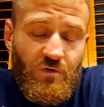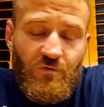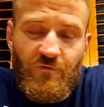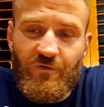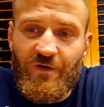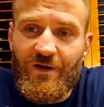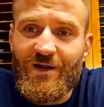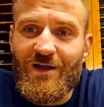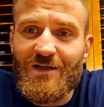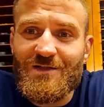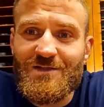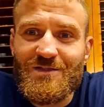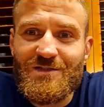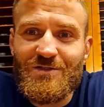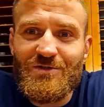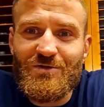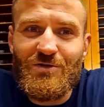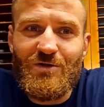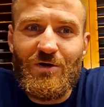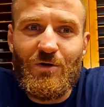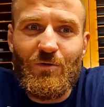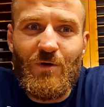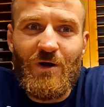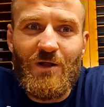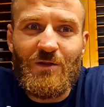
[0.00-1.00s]
Vegas is, you
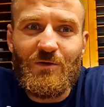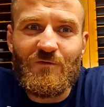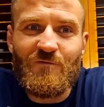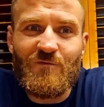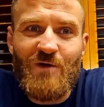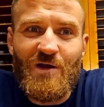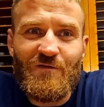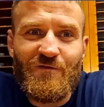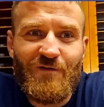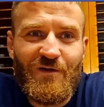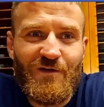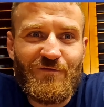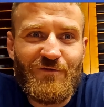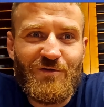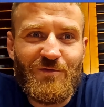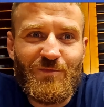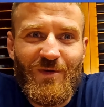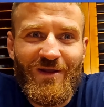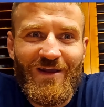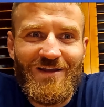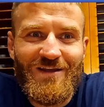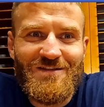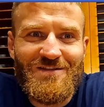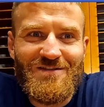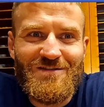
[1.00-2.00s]
know, one of my favorite
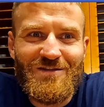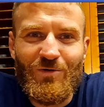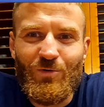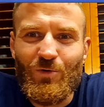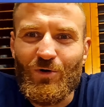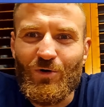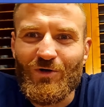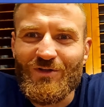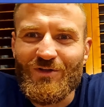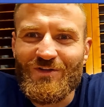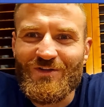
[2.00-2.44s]
places in the world.